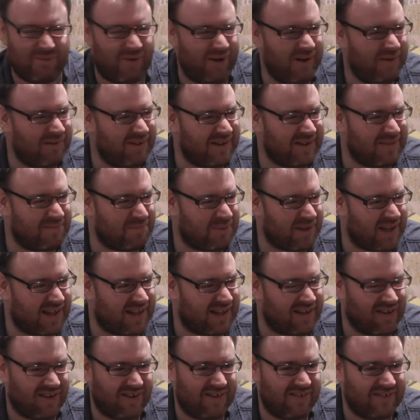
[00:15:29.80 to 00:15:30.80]
Why would it be a
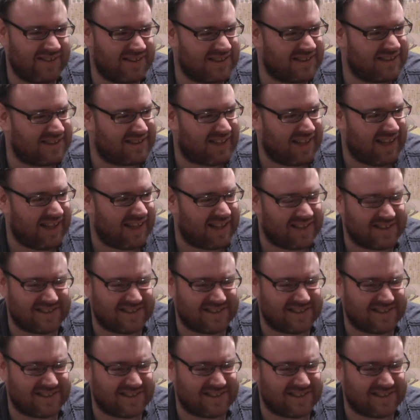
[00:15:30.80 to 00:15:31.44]
knight on a steed?